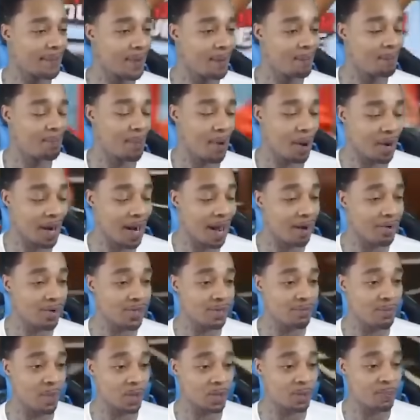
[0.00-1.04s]
Bro, that was the
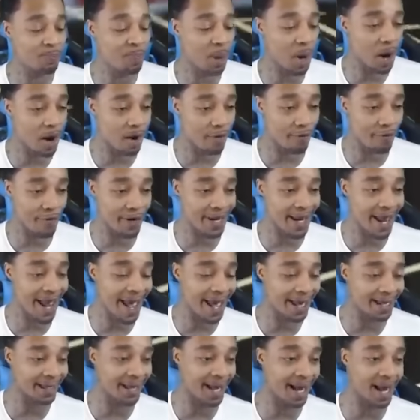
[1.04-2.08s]
most perfect
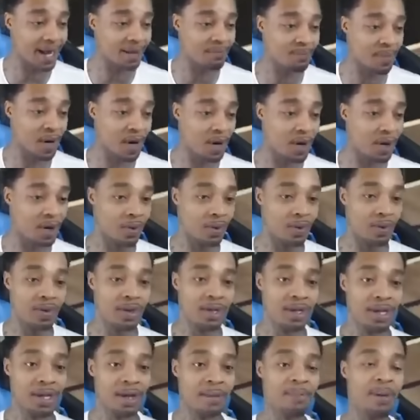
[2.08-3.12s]
headlock, bro.
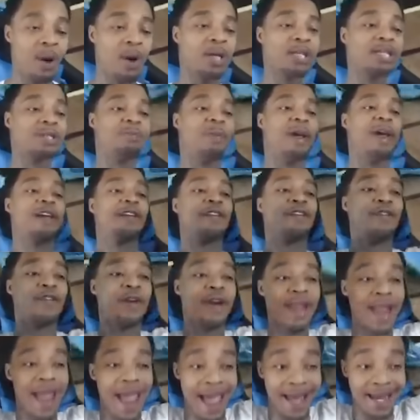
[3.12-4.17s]
Bro, this man
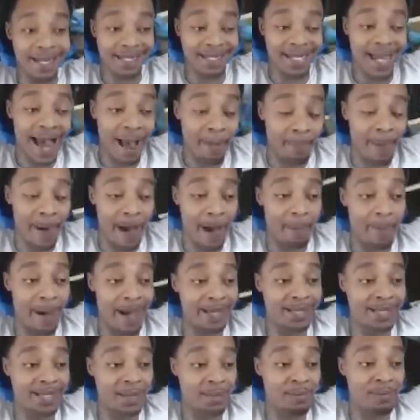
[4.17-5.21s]
Frieda had it tapped out by
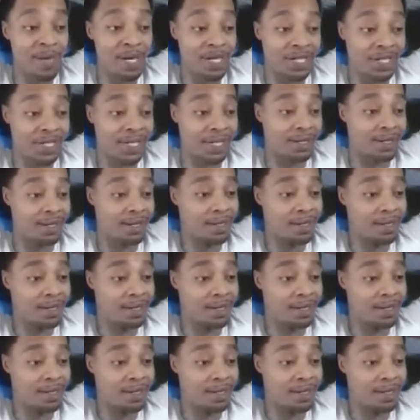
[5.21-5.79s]
submission.